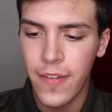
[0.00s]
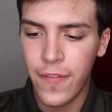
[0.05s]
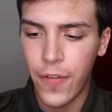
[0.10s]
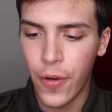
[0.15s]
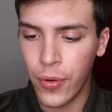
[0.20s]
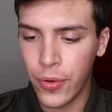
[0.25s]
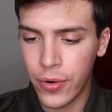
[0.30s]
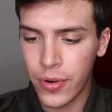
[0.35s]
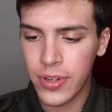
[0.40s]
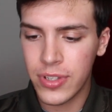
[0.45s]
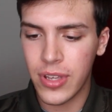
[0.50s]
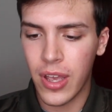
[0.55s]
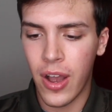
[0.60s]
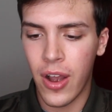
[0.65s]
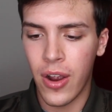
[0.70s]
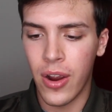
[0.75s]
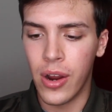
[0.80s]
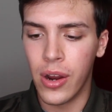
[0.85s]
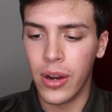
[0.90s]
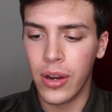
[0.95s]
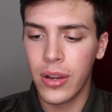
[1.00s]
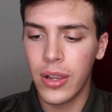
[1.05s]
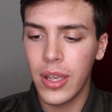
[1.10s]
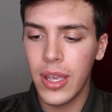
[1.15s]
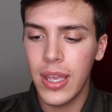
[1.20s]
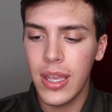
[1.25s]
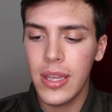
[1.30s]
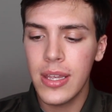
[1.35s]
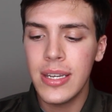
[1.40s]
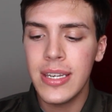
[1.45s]
folders are
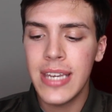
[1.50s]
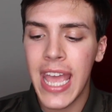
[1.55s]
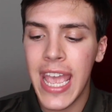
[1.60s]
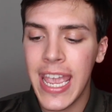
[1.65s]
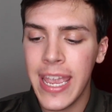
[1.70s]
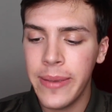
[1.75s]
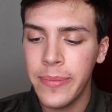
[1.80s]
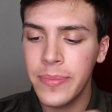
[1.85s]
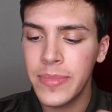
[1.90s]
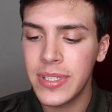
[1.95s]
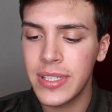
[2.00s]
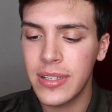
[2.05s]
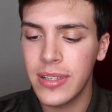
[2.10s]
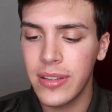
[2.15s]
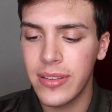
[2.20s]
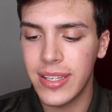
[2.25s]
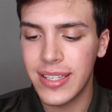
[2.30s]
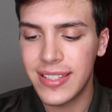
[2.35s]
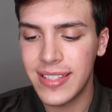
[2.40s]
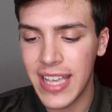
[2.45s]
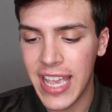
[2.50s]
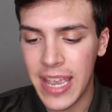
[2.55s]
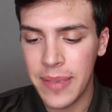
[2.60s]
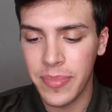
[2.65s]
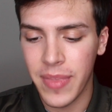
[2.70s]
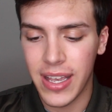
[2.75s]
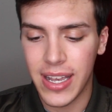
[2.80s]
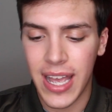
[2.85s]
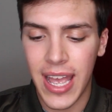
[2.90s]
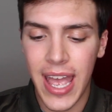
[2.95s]
named the
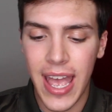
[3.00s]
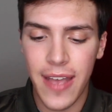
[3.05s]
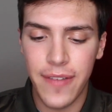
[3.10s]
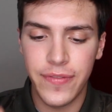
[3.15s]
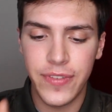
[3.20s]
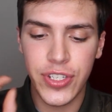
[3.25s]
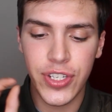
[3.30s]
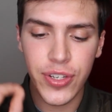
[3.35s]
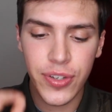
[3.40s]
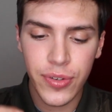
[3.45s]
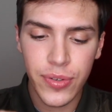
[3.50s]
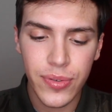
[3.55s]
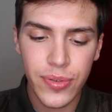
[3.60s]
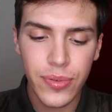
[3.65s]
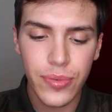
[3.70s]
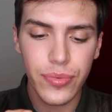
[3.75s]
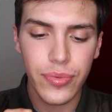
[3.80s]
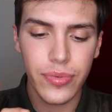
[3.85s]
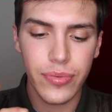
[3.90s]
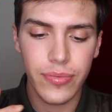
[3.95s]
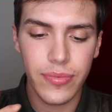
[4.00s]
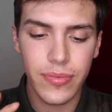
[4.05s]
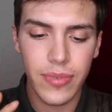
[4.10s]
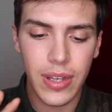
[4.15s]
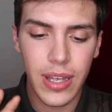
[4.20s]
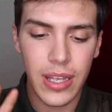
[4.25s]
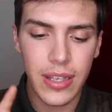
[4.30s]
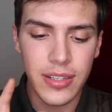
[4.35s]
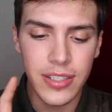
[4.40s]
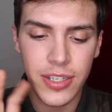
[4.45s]
same. Like I have two
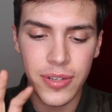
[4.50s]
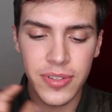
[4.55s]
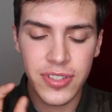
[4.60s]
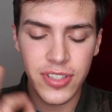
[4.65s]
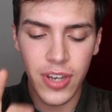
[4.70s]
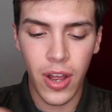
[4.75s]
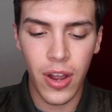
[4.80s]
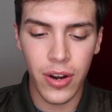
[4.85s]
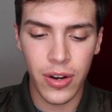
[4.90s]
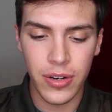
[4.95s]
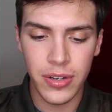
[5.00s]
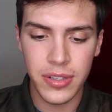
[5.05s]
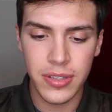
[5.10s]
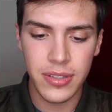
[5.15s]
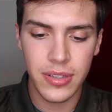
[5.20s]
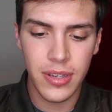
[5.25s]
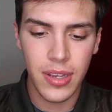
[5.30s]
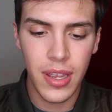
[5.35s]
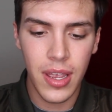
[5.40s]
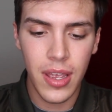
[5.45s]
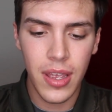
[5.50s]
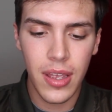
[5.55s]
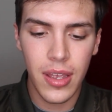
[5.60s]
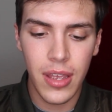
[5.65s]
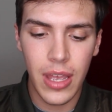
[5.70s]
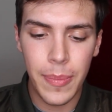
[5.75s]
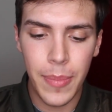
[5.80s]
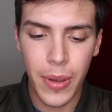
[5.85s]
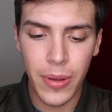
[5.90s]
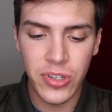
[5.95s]
stars
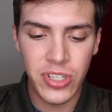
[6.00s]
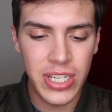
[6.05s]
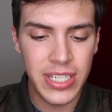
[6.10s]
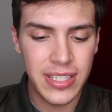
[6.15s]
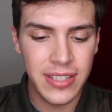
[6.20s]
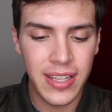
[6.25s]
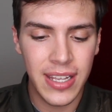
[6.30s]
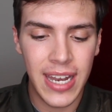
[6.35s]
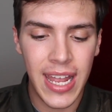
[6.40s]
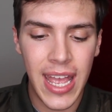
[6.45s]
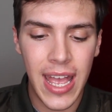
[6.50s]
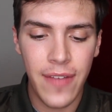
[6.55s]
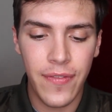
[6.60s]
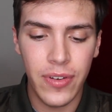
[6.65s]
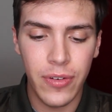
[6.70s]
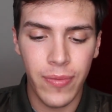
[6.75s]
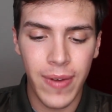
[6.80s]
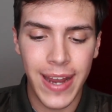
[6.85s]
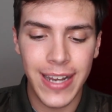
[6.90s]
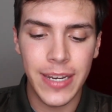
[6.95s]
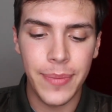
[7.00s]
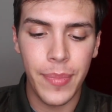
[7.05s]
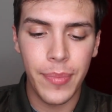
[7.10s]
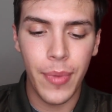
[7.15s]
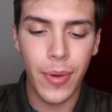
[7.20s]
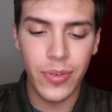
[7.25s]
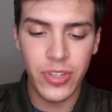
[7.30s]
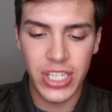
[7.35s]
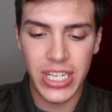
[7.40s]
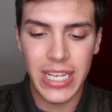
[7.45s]
emojis, and then I have a random
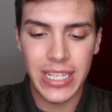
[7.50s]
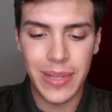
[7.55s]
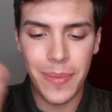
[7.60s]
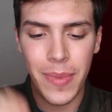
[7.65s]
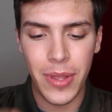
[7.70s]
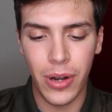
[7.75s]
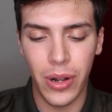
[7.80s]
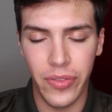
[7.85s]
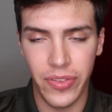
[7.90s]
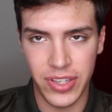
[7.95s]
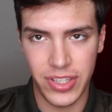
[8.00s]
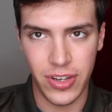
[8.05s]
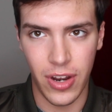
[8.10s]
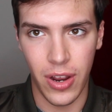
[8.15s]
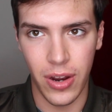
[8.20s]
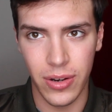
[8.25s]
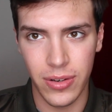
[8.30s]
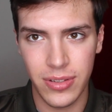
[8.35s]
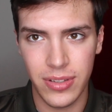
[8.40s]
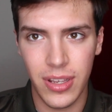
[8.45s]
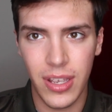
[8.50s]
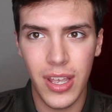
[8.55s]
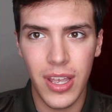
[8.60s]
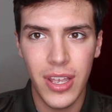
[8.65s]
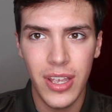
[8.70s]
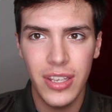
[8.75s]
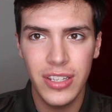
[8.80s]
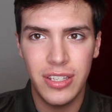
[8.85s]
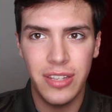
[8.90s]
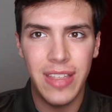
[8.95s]
emoji in the middle of the stars.
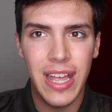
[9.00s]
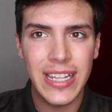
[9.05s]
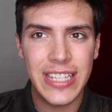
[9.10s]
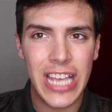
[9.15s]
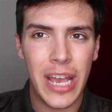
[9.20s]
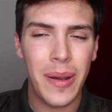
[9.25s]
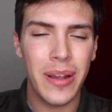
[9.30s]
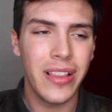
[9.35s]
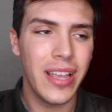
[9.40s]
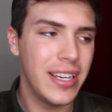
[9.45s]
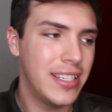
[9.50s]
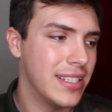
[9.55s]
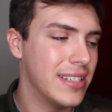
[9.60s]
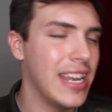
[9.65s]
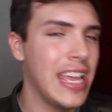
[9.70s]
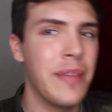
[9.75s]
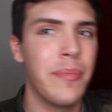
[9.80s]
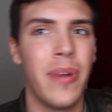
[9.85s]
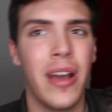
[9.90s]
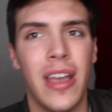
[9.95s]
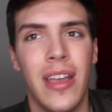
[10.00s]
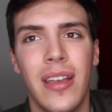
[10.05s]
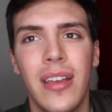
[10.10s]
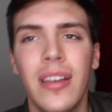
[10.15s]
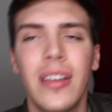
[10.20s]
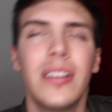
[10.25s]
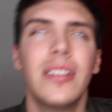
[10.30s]
So that's how I like to name my